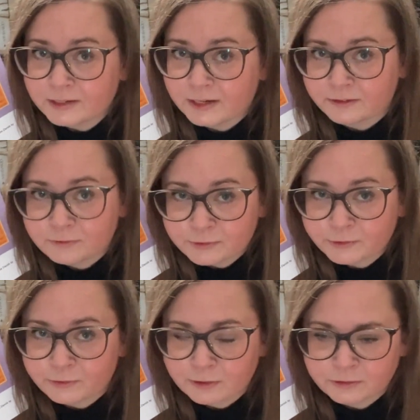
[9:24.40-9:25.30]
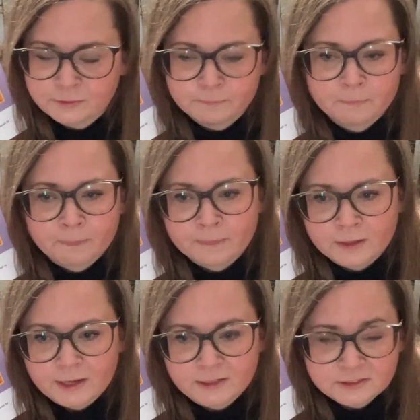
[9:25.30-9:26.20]
and further on.
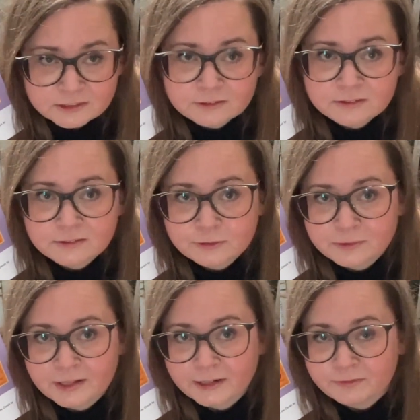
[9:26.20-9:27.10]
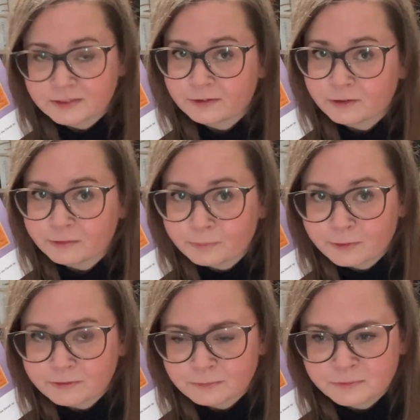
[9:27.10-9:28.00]
And she is doing that with her
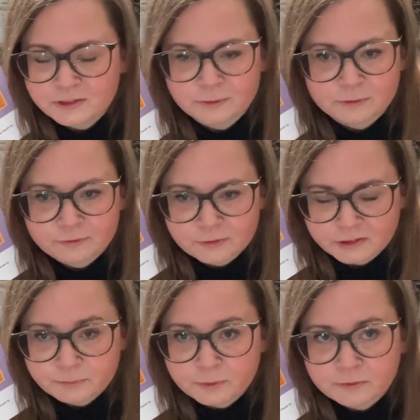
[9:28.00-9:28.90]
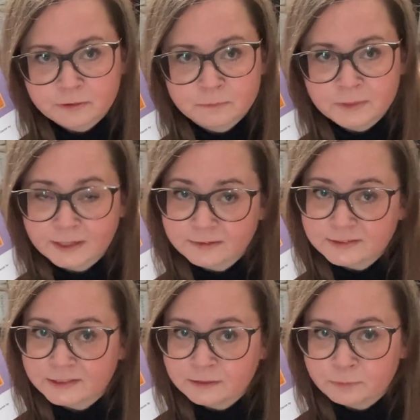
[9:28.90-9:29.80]
poems. So the first poem and the
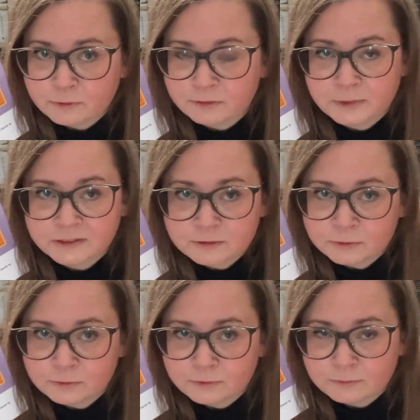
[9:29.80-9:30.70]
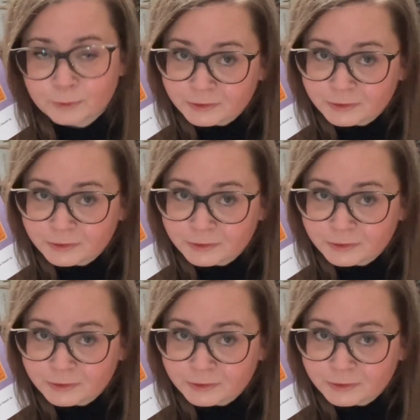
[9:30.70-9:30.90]
second poem has one